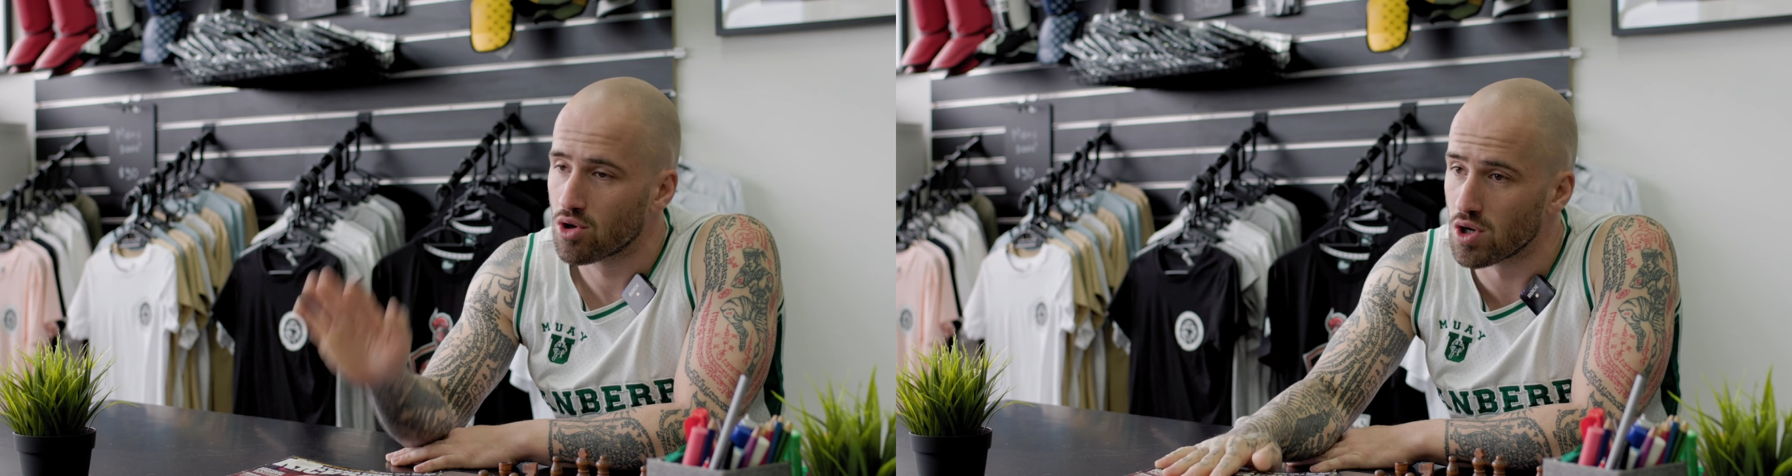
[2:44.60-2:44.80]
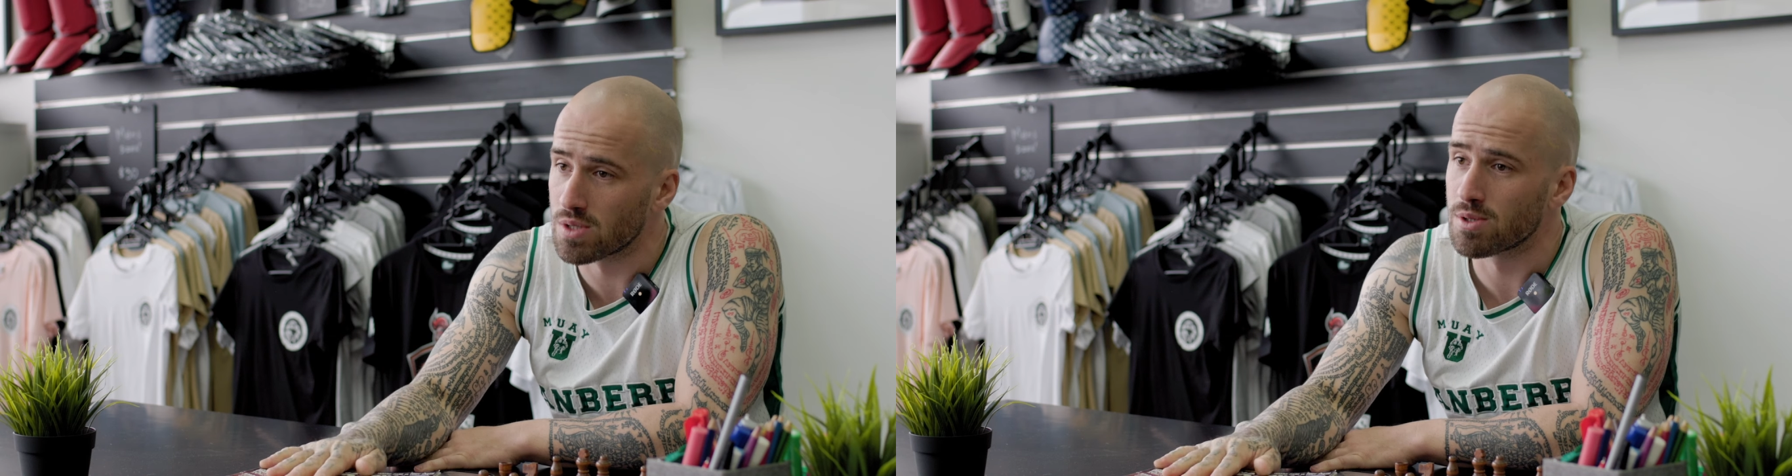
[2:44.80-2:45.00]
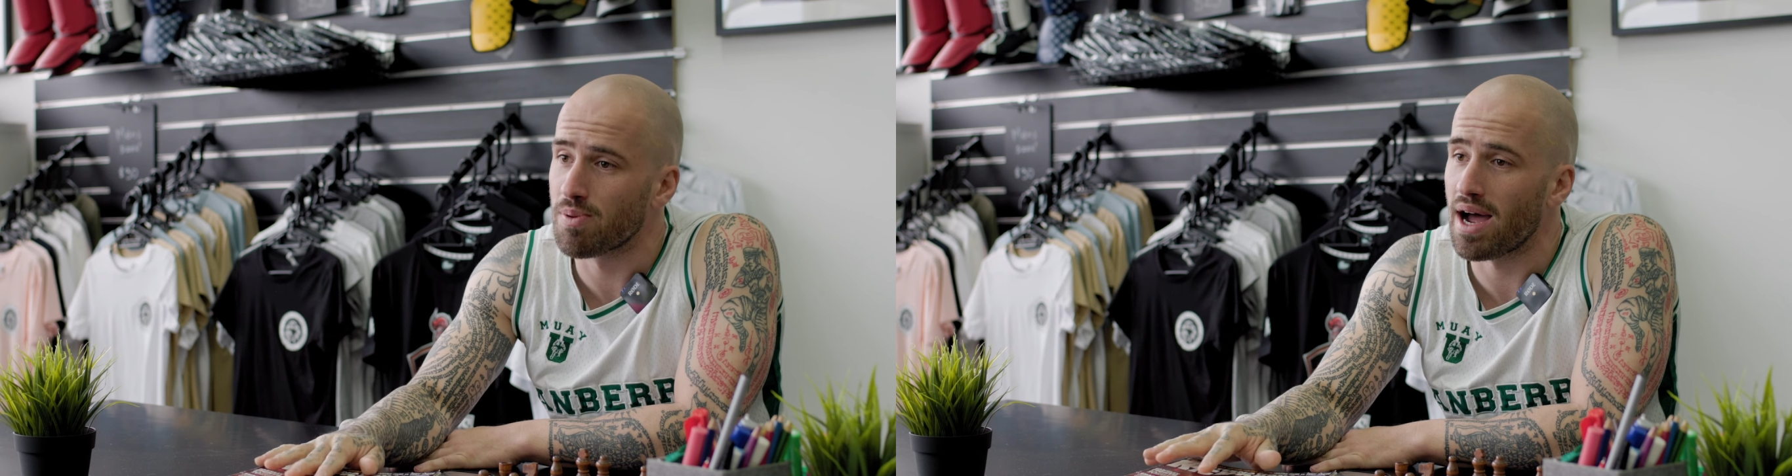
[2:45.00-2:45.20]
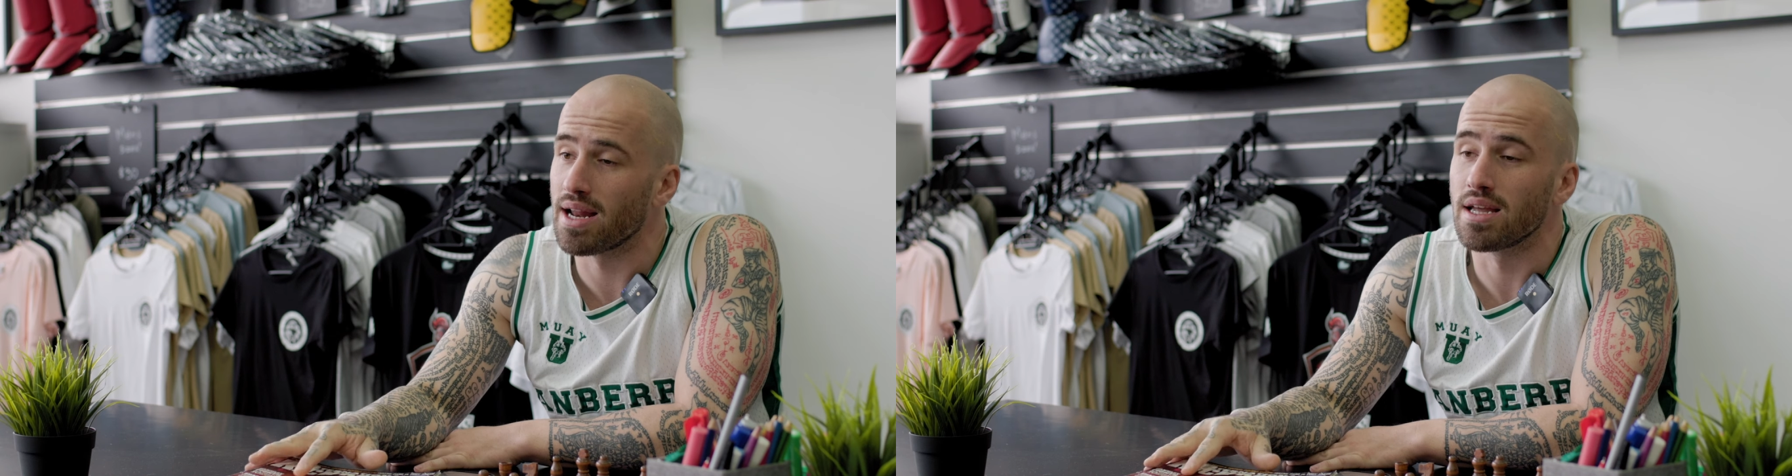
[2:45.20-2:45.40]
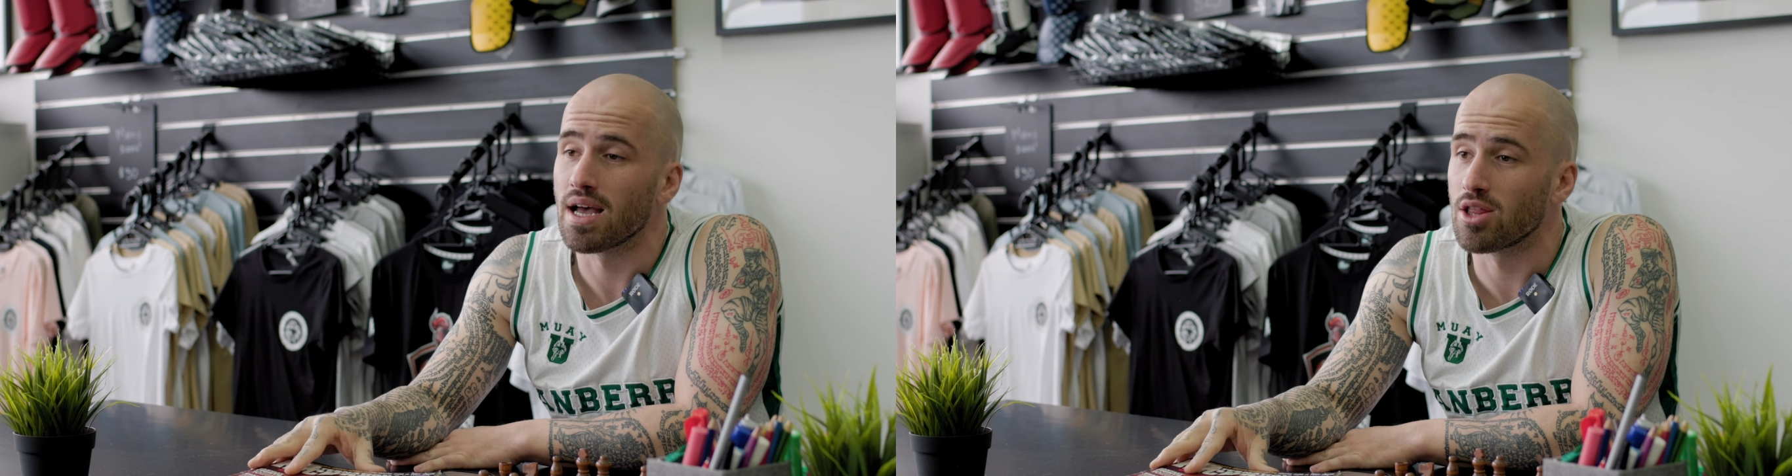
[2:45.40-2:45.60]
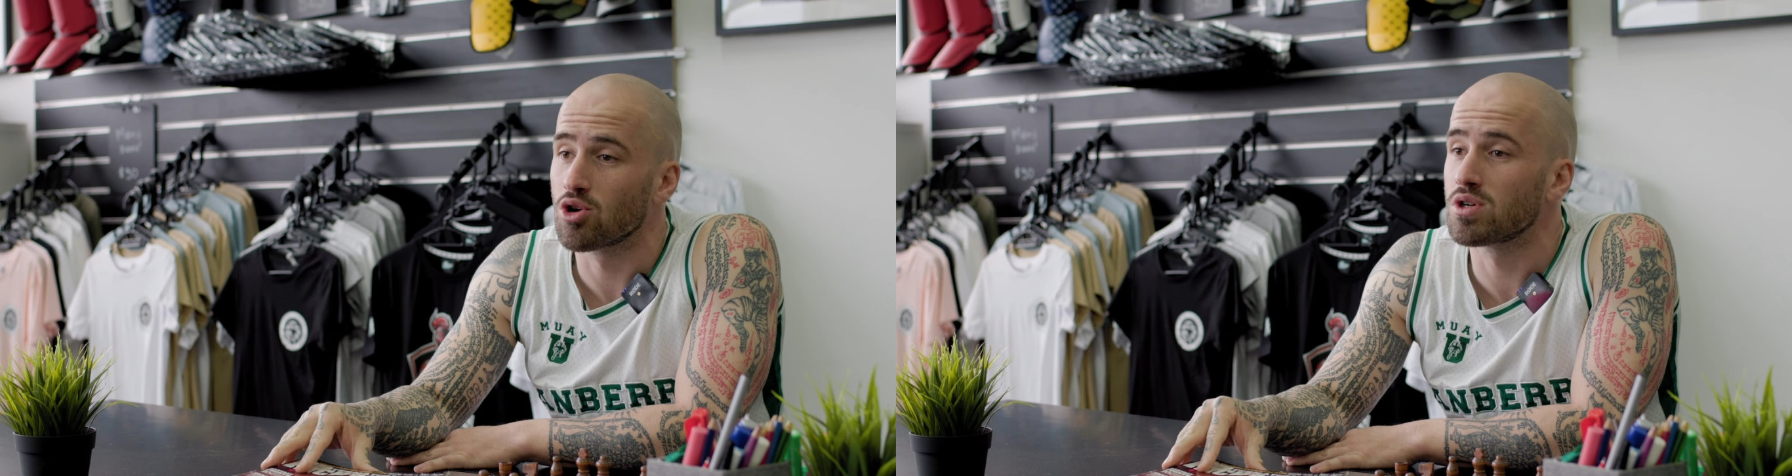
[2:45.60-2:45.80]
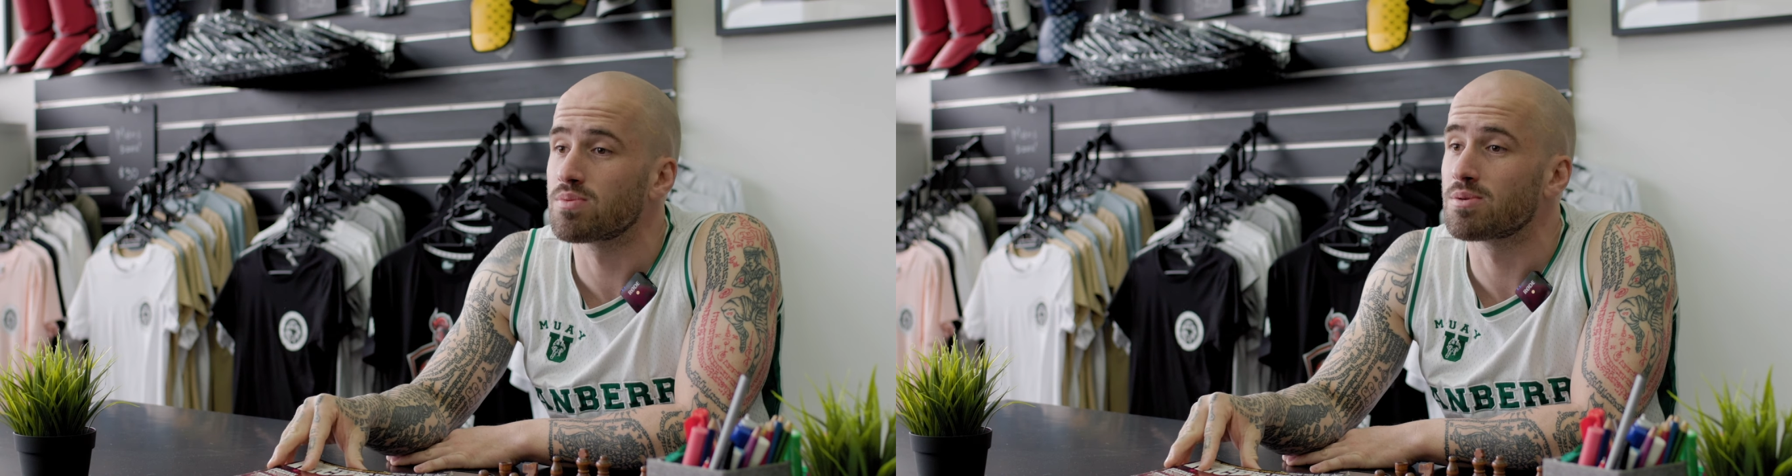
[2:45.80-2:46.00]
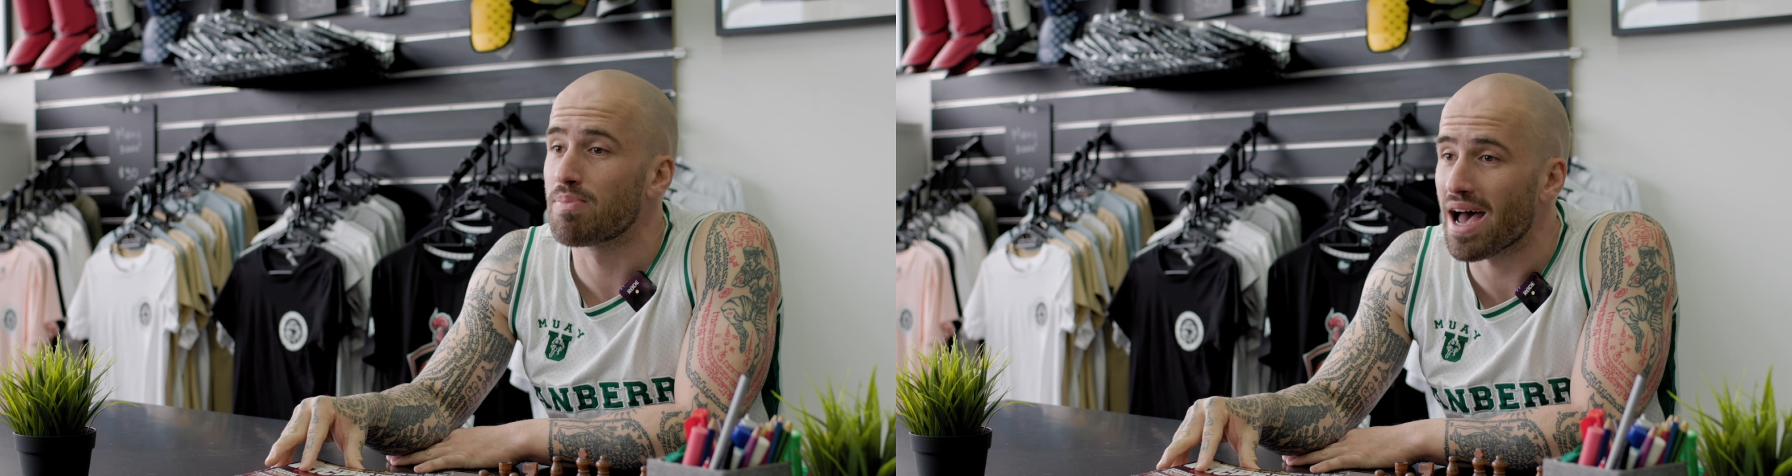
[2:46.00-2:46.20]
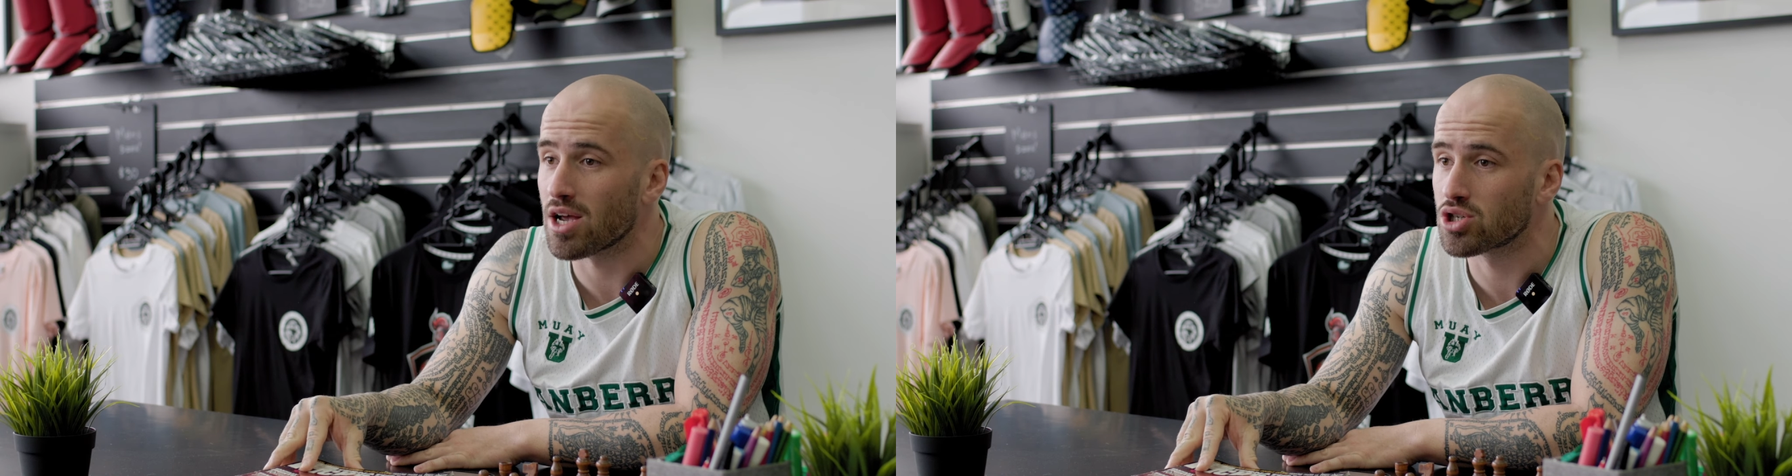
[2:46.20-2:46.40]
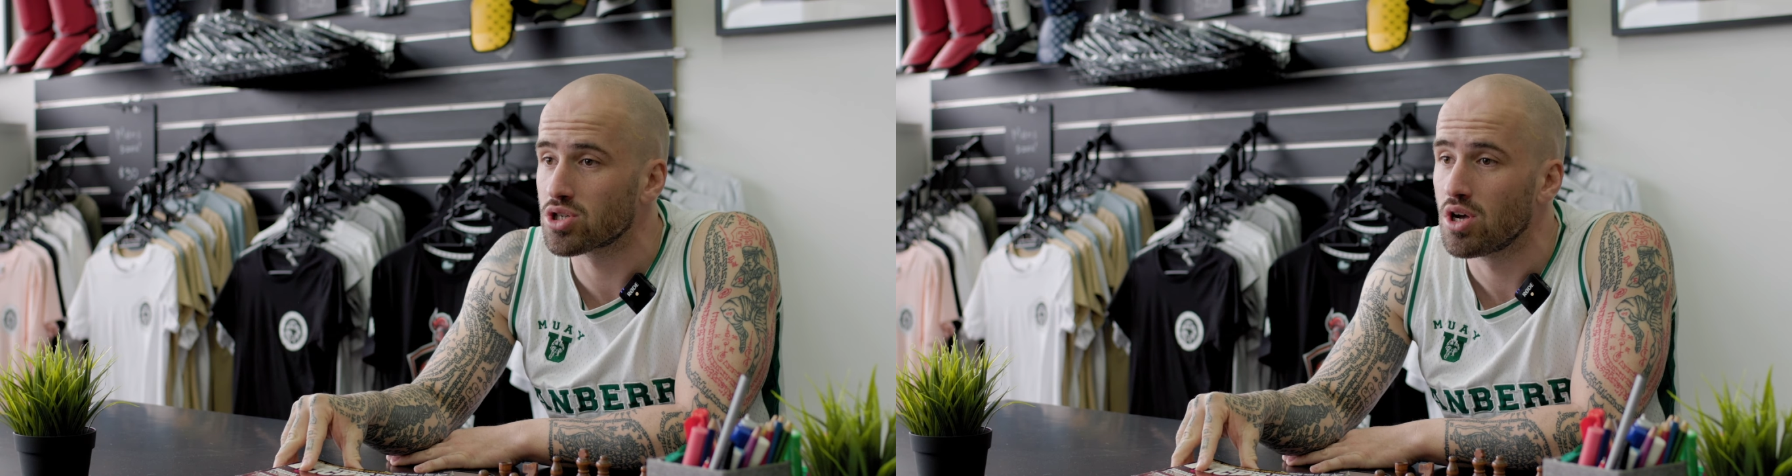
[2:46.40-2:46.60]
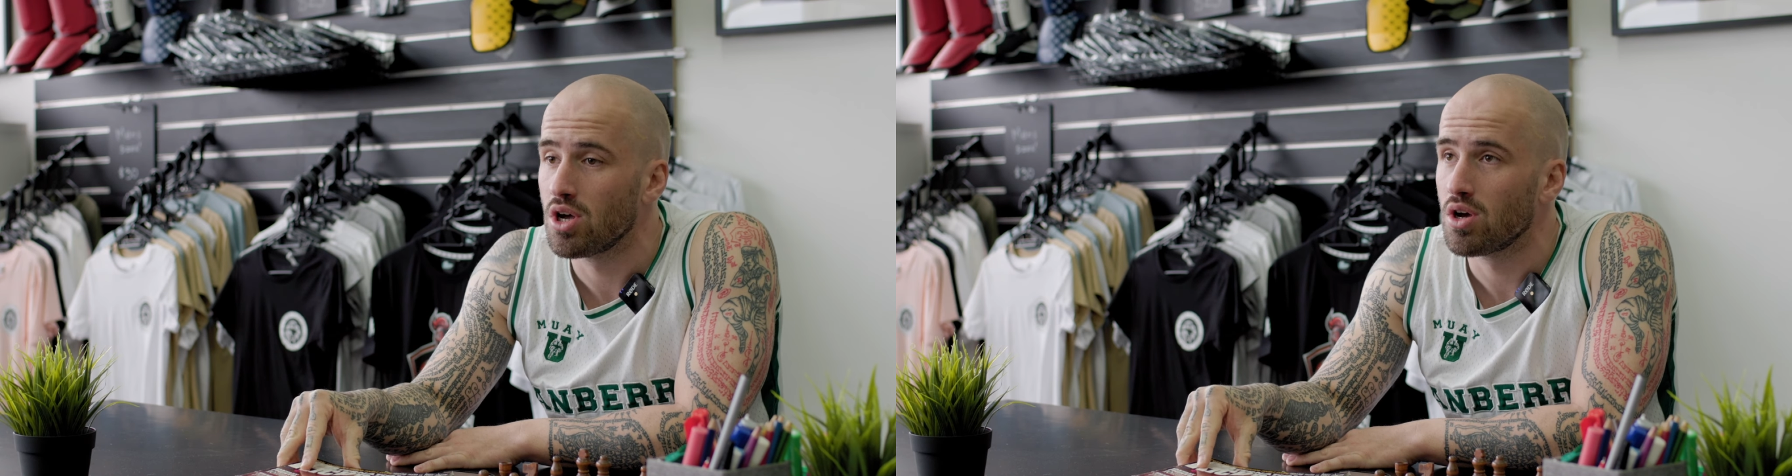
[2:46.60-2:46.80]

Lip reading: Christmas party and the Christmas bash.